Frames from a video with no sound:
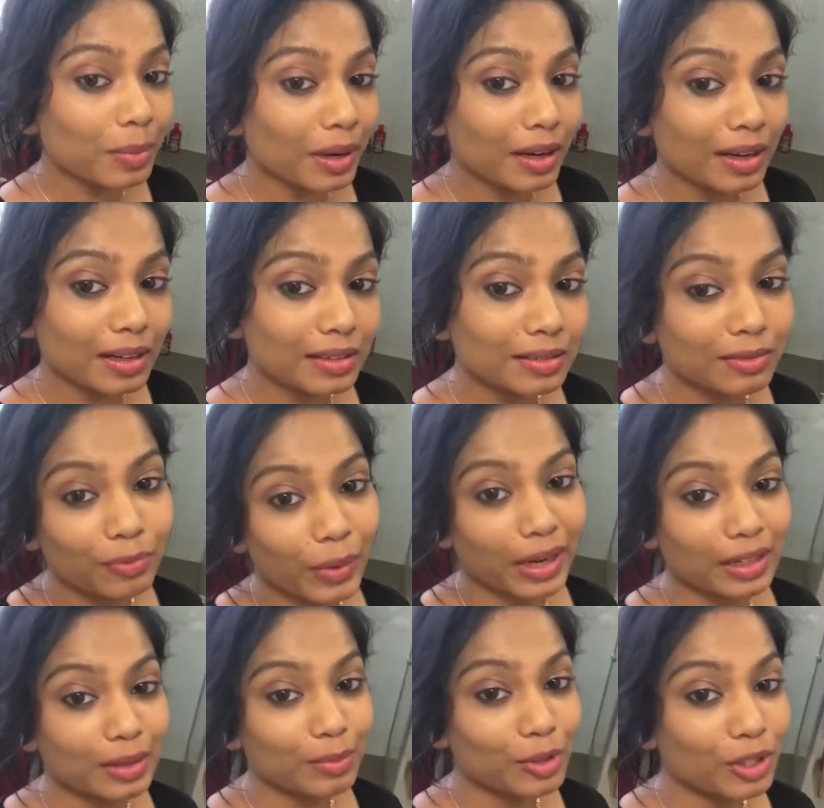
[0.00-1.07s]
but
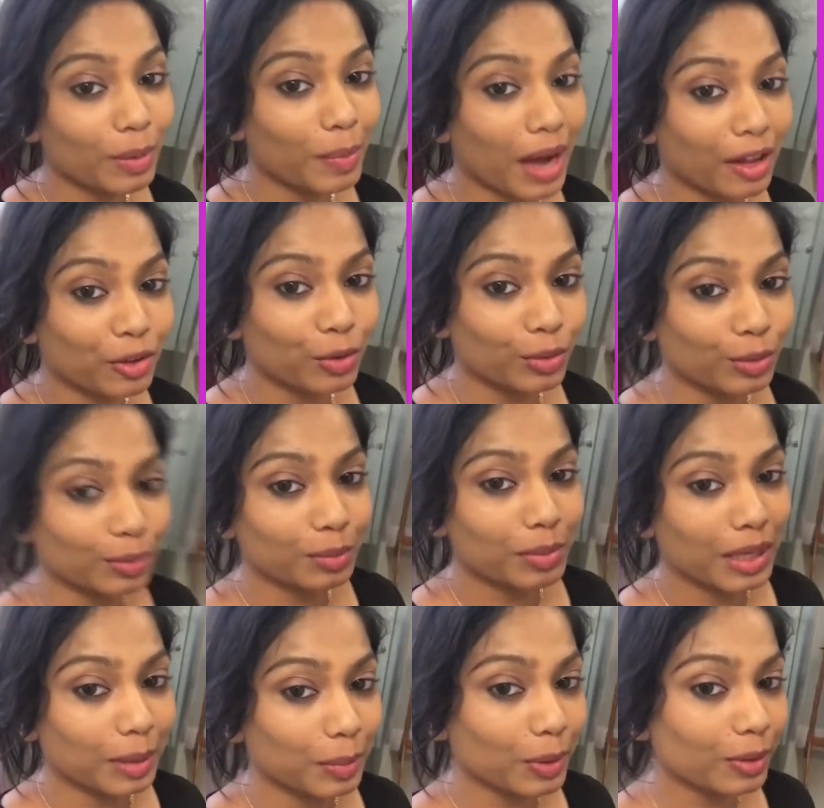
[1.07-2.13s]
welcome to the bathroom,
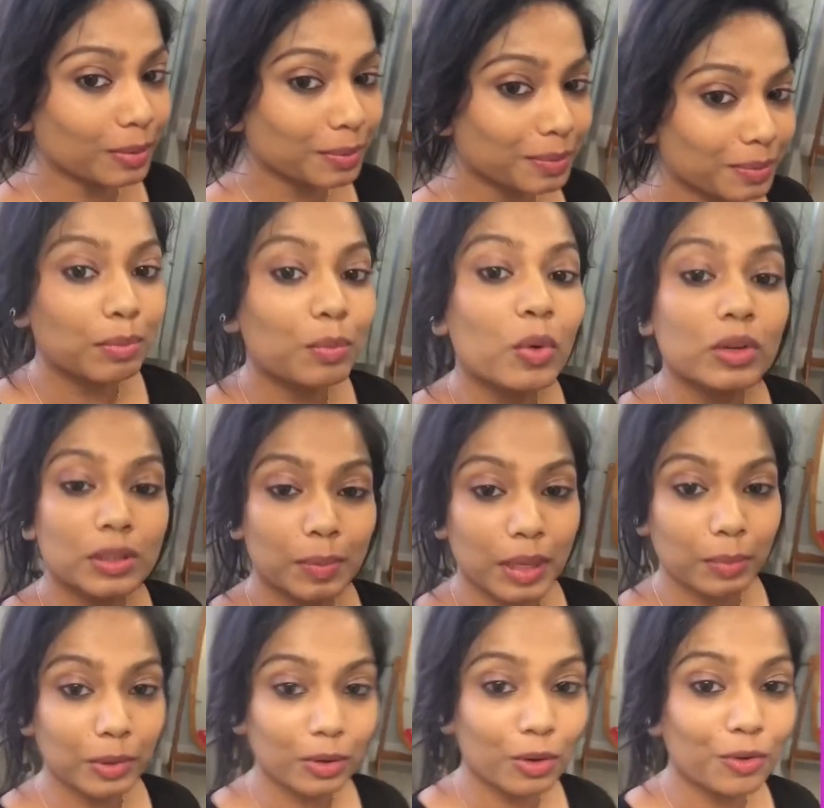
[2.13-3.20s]
people. Most
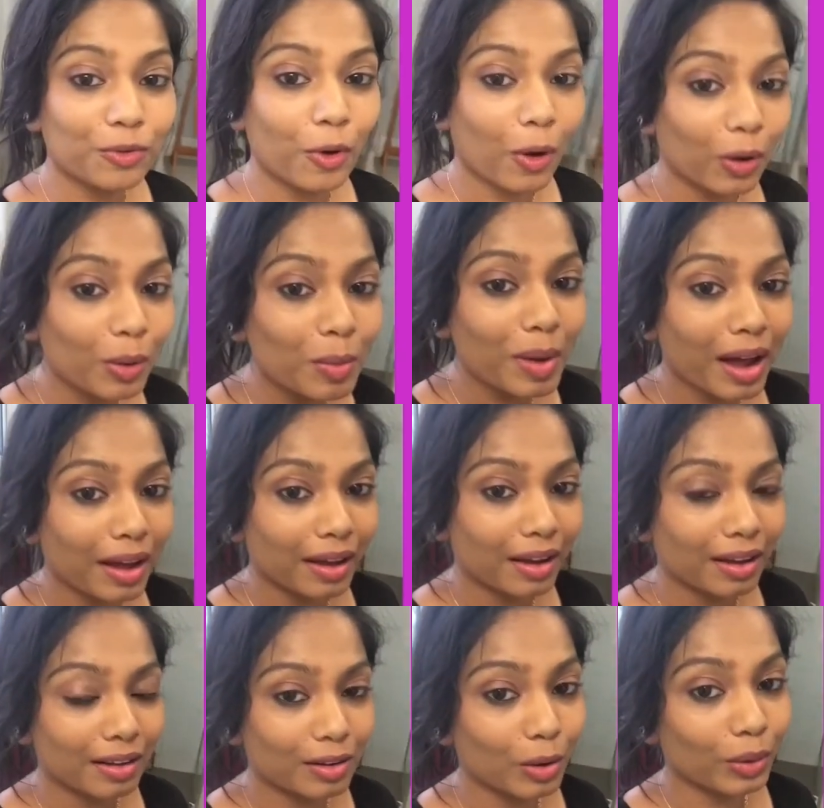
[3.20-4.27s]
people who follow
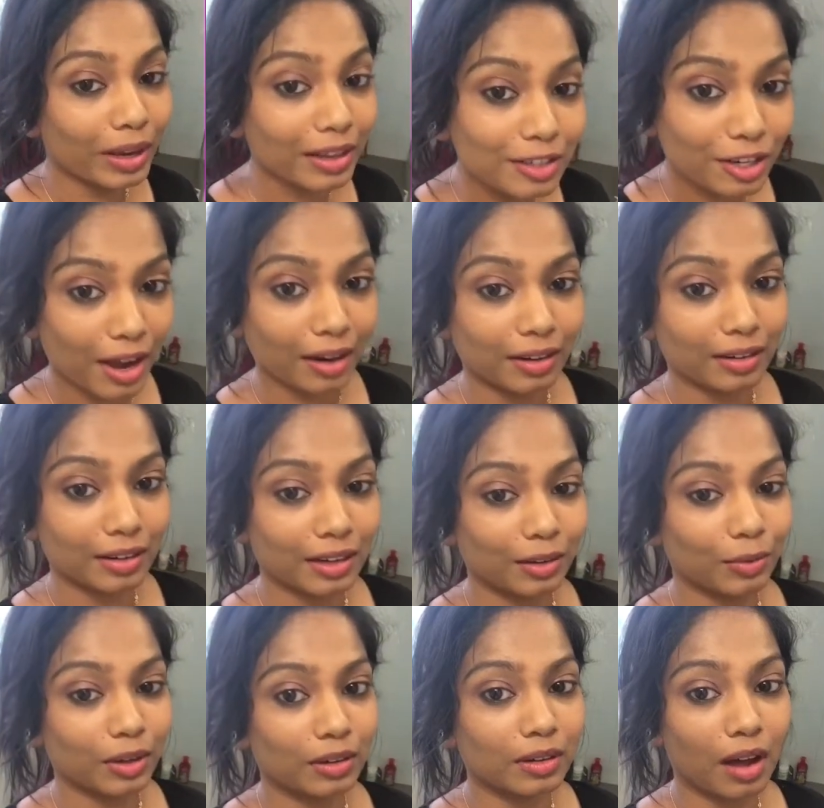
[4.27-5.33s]
my cooking channel
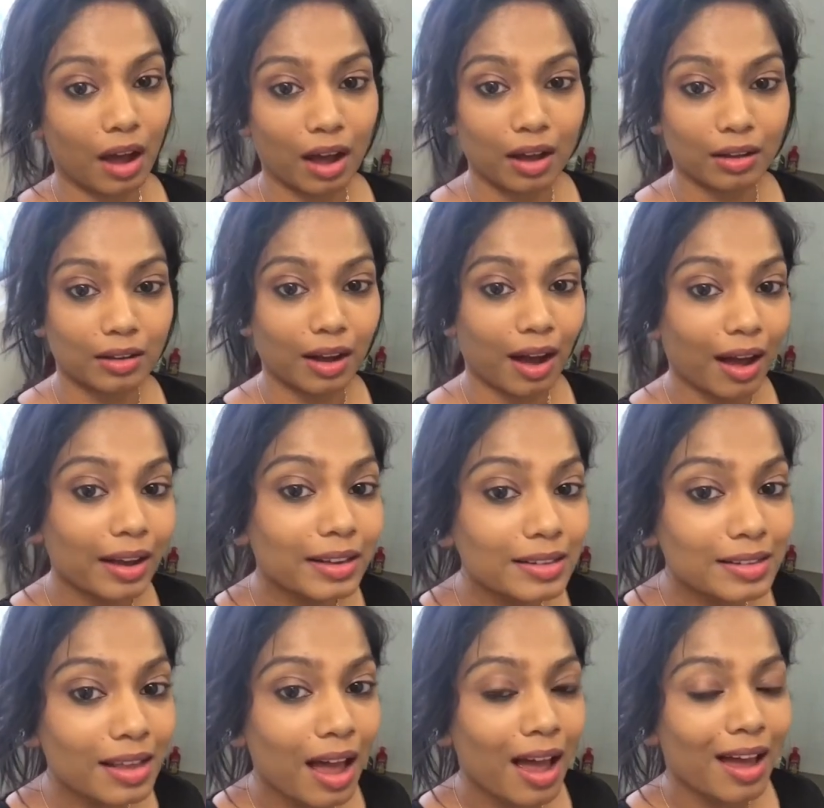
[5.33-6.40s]
even are
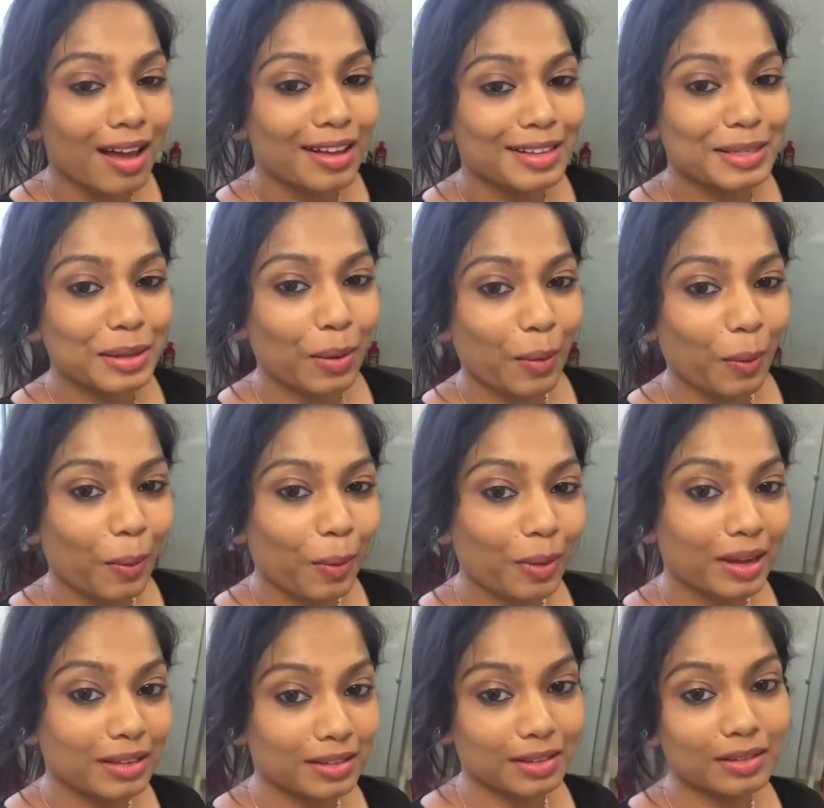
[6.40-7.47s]
guys, so
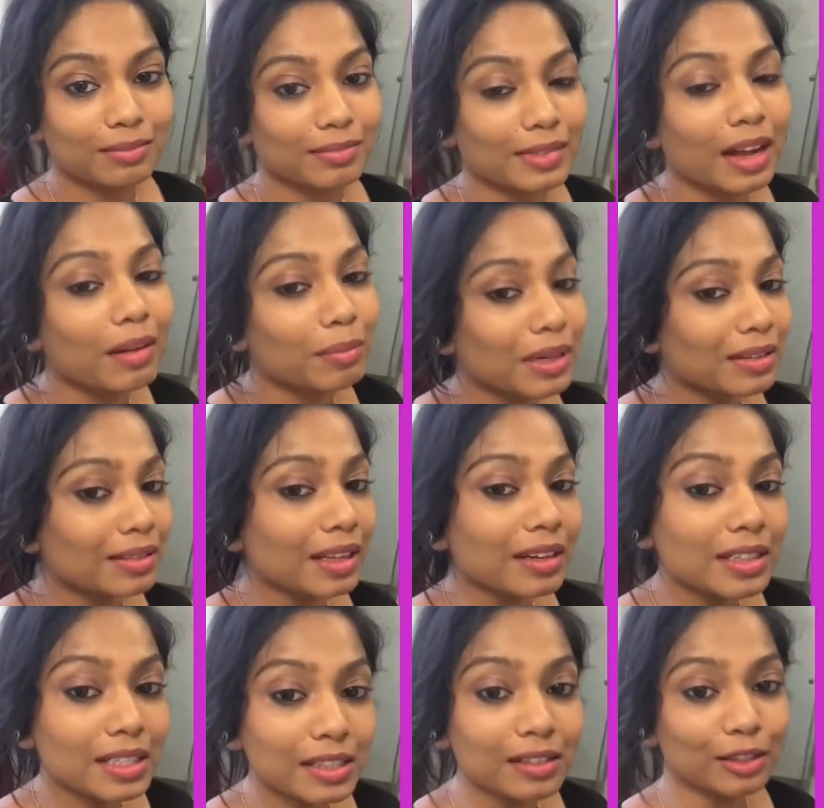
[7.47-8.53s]
it's, but
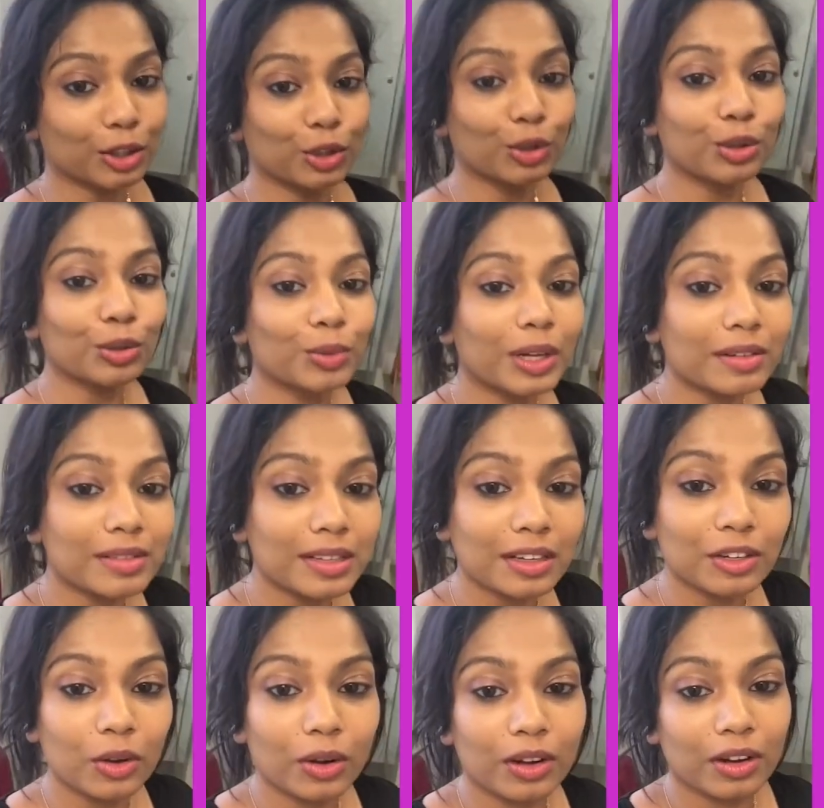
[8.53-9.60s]
then still, you know, you would have
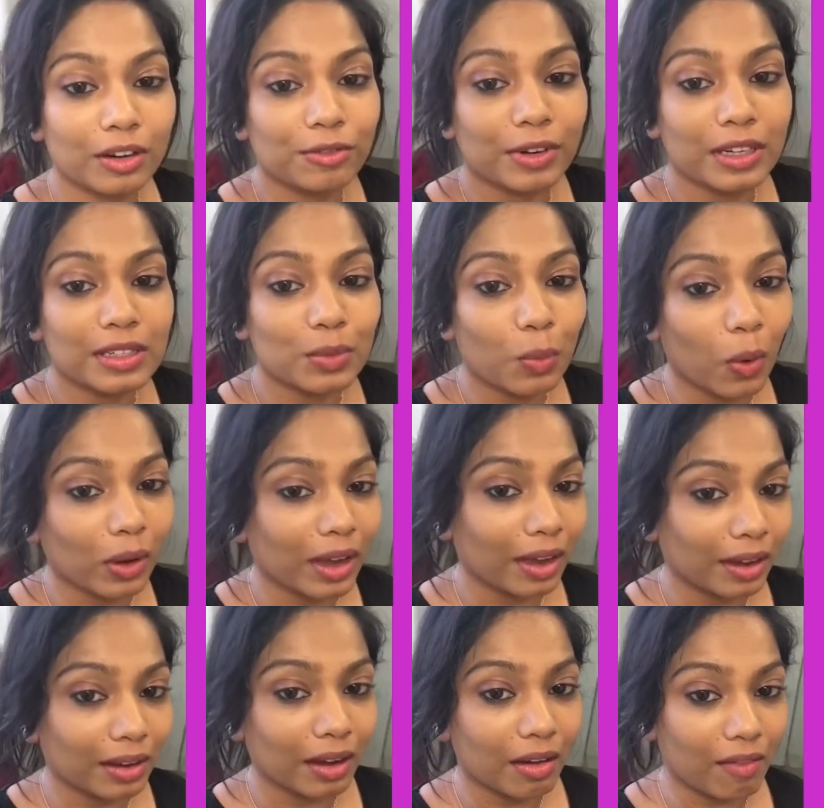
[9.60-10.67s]
seen your girlfriends
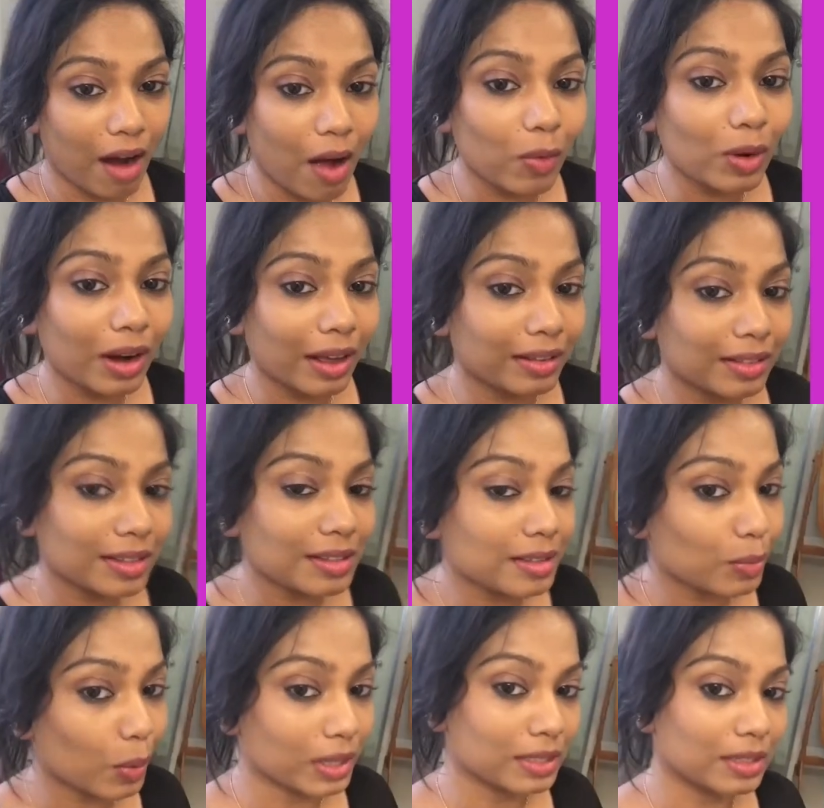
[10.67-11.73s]
walking around like
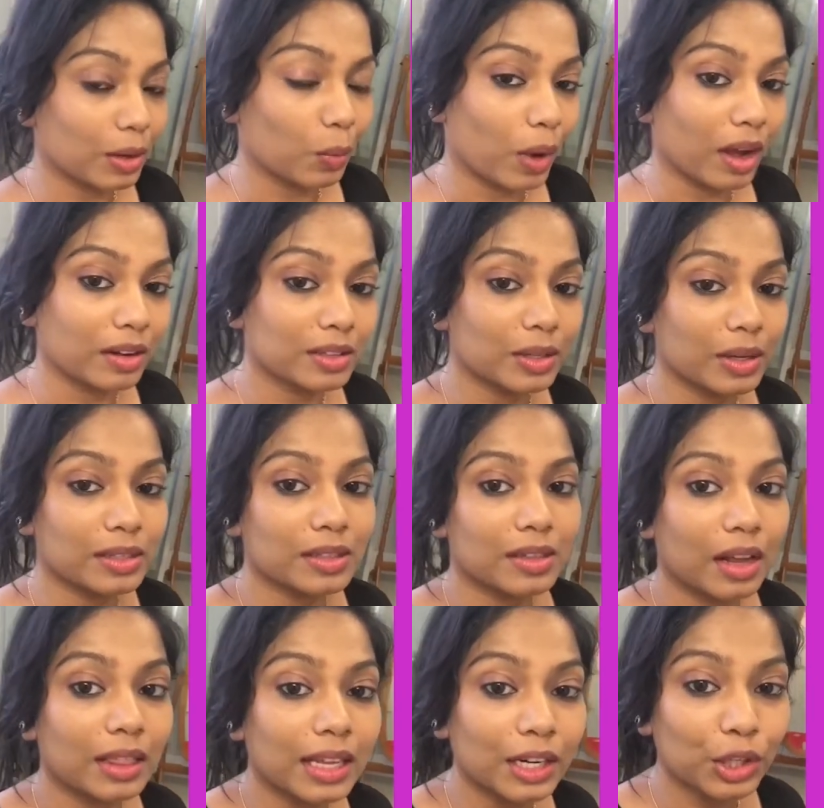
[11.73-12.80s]
this once in a while, so it's
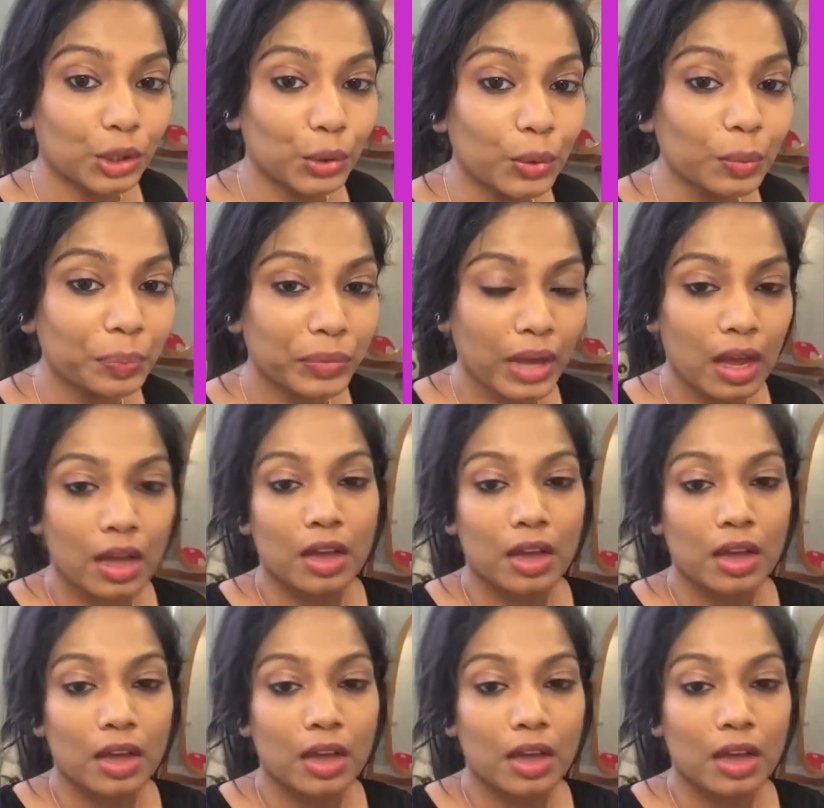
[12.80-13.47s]
nothing new.